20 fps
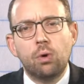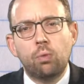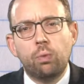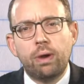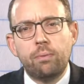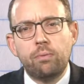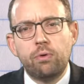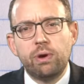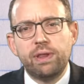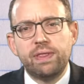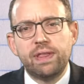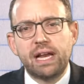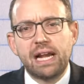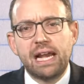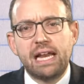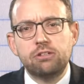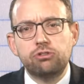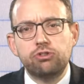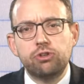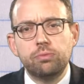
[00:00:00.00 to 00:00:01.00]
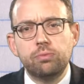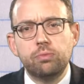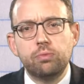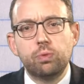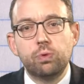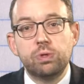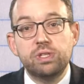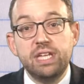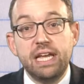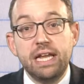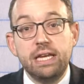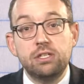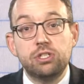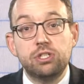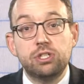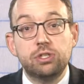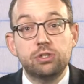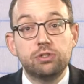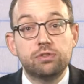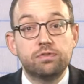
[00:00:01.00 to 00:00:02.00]
When we're in the classroom, we'll tend
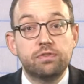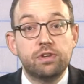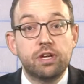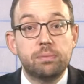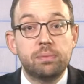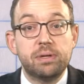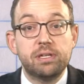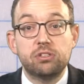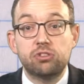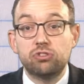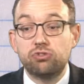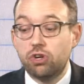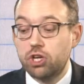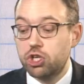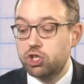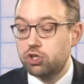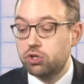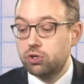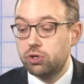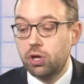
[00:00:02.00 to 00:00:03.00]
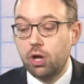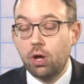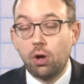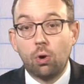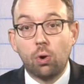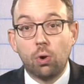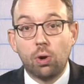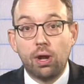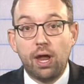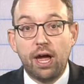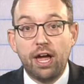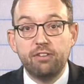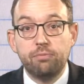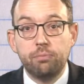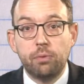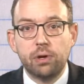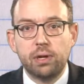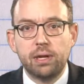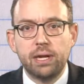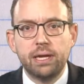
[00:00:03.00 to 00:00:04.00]
to use verbal instruction or live
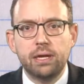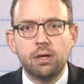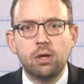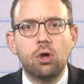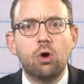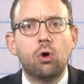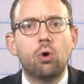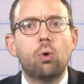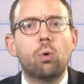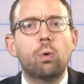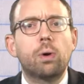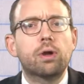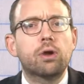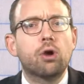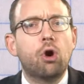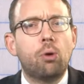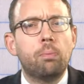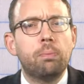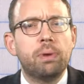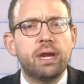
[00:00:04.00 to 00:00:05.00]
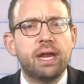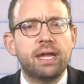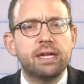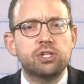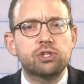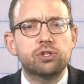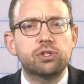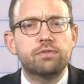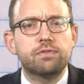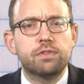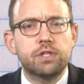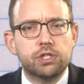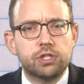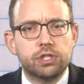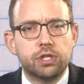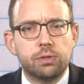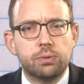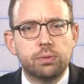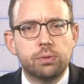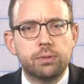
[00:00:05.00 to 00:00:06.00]
modelling or a combination of the
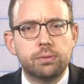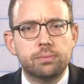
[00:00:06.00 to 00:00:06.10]
two.